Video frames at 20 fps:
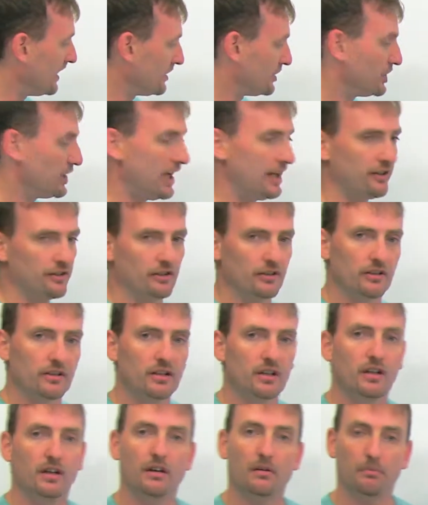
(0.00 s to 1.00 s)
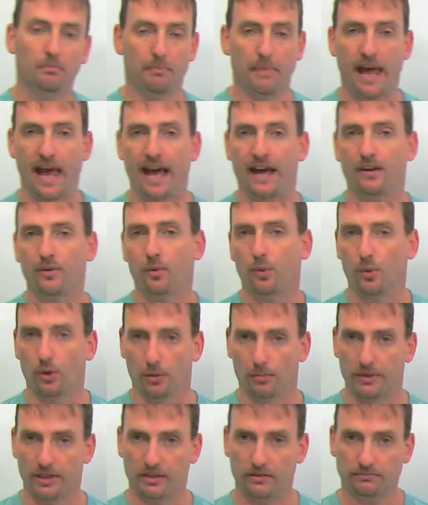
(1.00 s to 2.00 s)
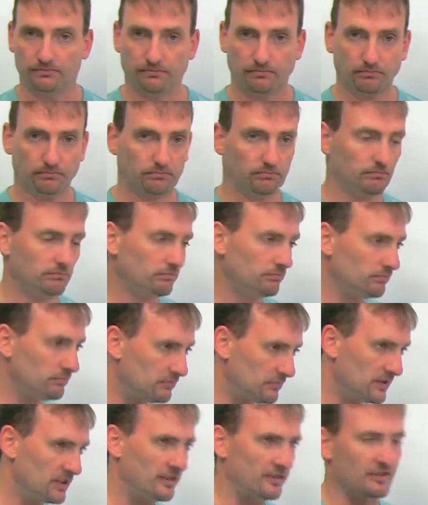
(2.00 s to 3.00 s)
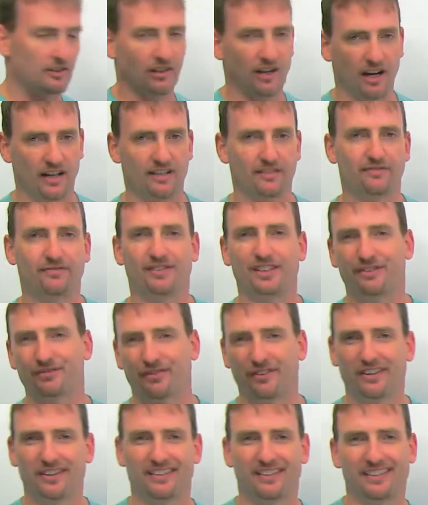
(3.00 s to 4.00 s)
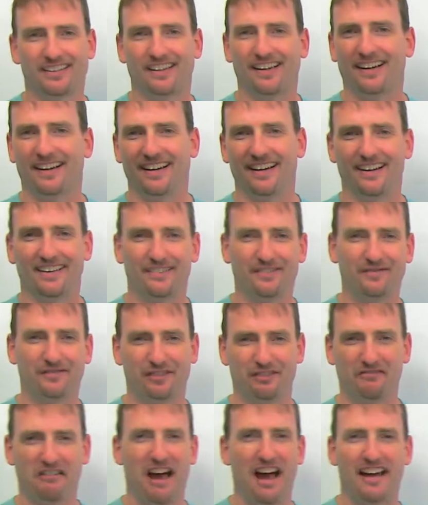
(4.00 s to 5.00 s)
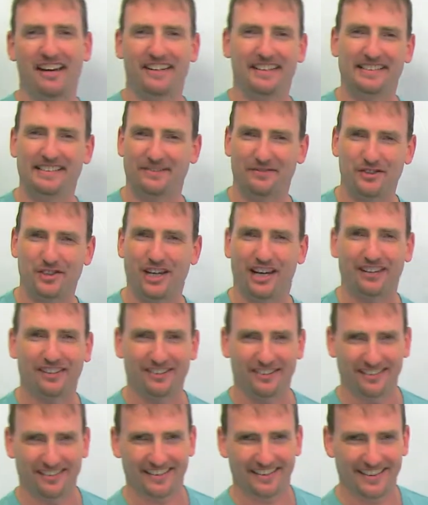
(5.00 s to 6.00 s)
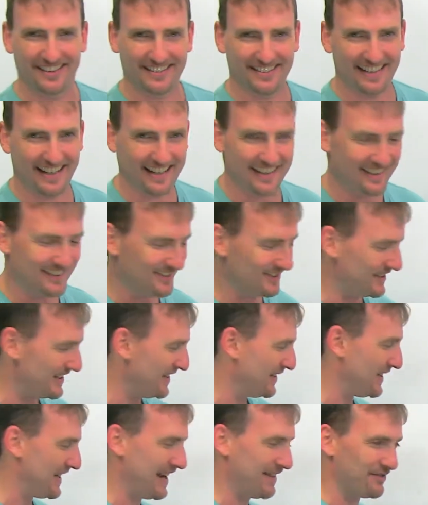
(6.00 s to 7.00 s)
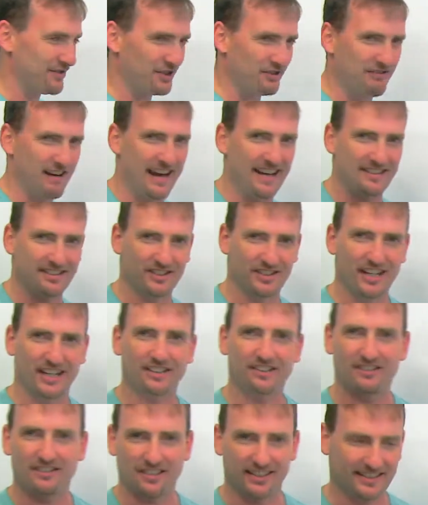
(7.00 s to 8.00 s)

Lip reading: Gender, man, woman. There's a lot of different varieties of gender these days, okay? You have transgender,